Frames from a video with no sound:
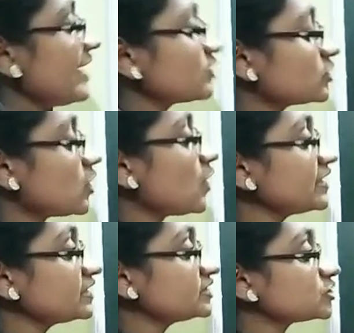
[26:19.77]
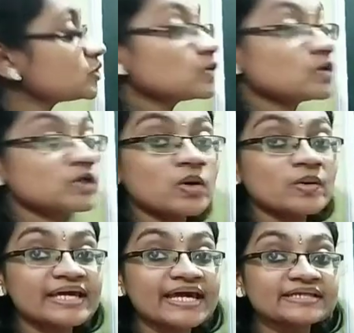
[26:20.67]
are going to
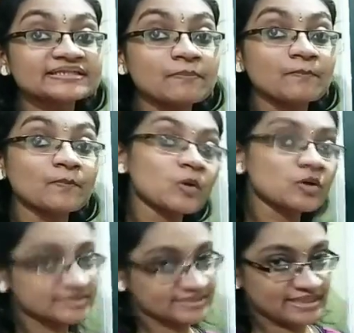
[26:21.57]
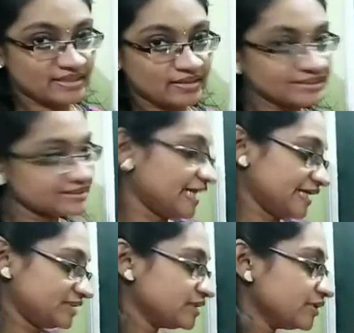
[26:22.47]
locate the pole star at
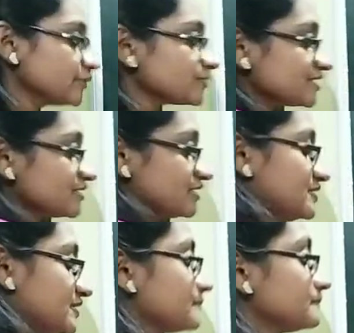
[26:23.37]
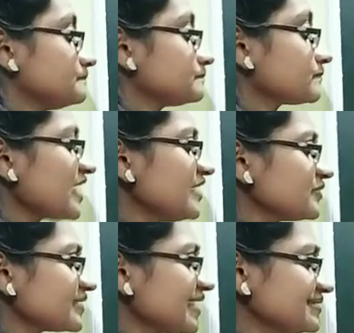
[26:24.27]
night using this. And
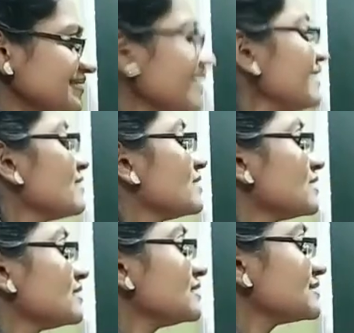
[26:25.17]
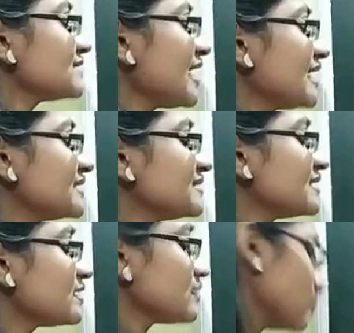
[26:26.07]
you can see this at
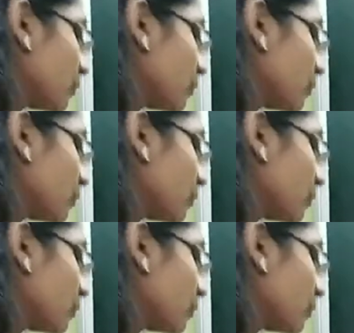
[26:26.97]
the